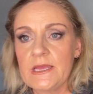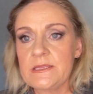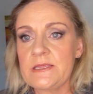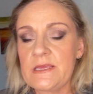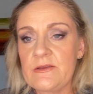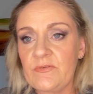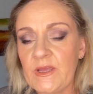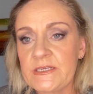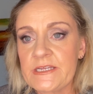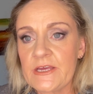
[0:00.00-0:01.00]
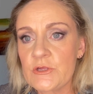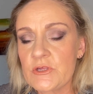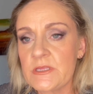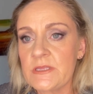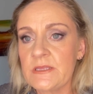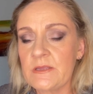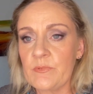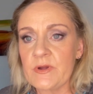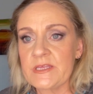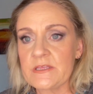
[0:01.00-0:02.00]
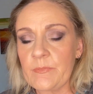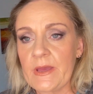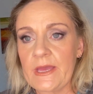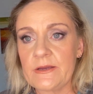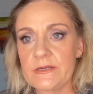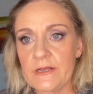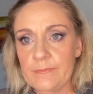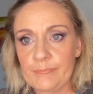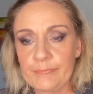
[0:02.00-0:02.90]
the foundation, the pressed powder,